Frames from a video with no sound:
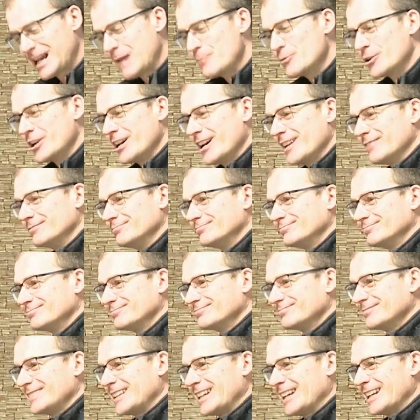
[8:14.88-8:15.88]
Come on out
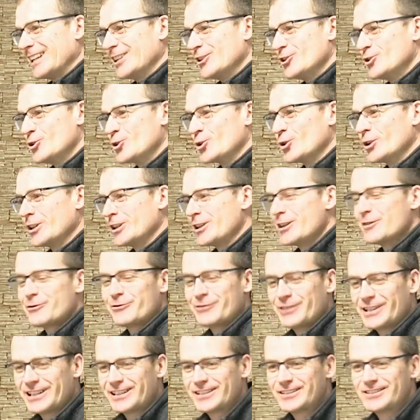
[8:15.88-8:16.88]
and enjoy the
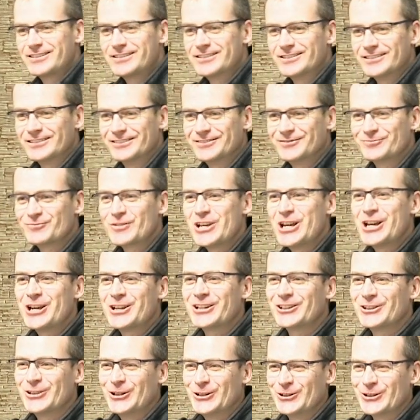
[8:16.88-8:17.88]
figs and
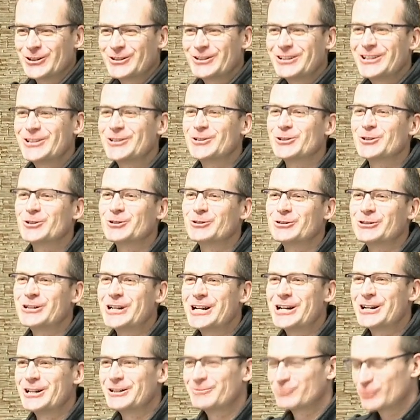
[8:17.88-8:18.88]

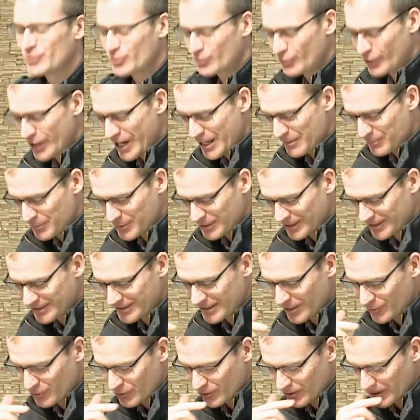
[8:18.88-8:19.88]
your grapes,
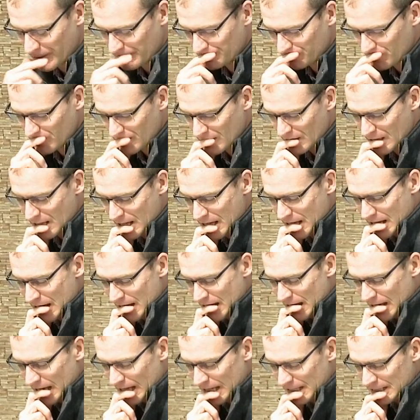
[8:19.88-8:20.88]
etc.
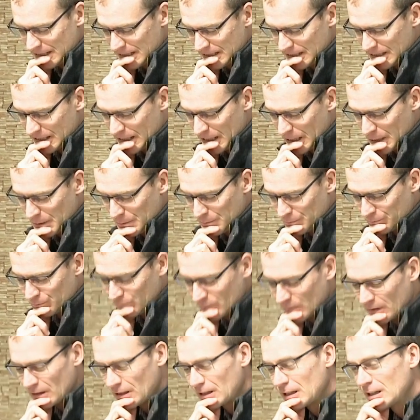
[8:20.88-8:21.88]

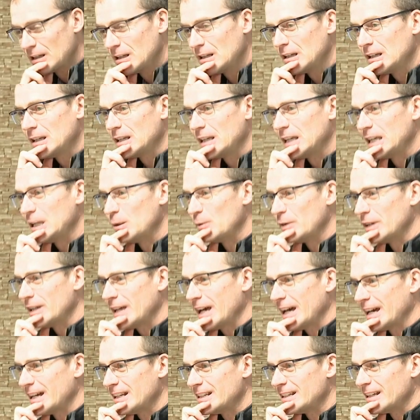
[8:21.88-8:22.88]
And here we
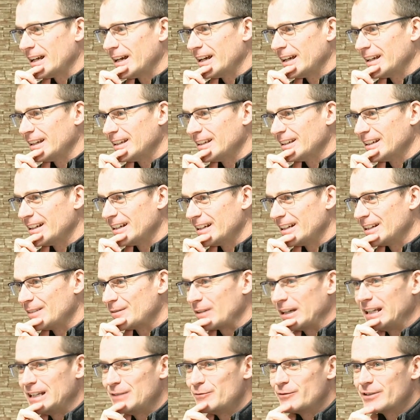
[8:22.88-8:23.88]
had
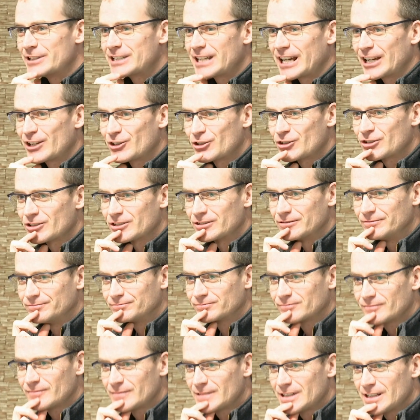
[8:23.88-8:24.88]
an
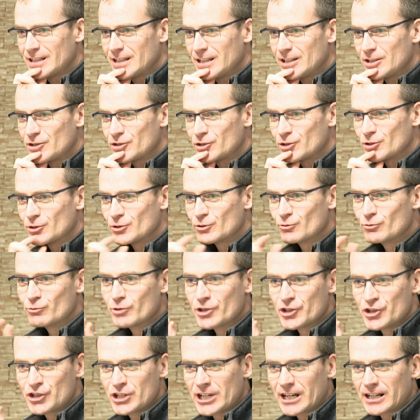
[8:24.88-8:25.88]
invitation to
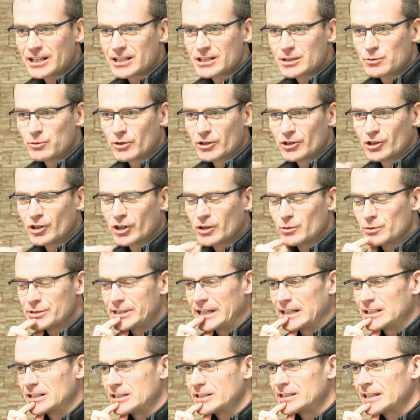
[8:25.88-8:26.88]
reject what God
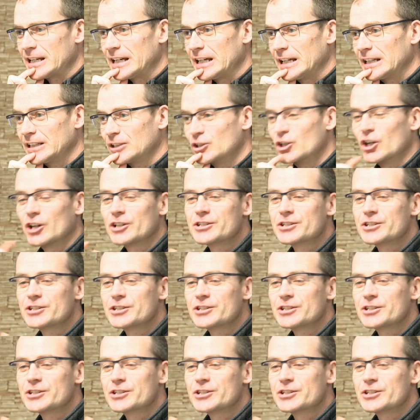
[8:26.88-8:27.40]
was actually saying.